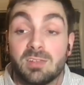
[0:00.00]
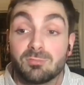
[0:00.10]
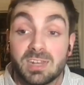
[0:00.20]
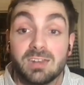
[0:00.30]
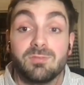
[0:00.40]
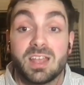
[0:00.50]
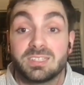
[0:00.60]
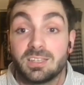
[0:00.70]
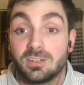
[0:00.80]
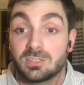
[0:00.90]

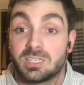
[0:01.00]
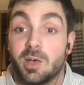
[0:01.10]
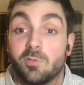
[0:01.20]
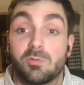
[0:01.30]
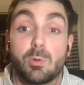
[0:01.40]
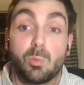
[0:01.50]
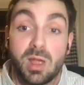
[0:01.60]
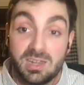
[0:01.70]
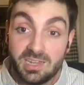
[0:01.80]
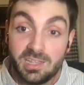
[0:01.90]
reinventing yourself
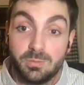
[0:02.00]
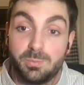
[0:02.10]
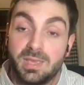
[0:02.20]
when need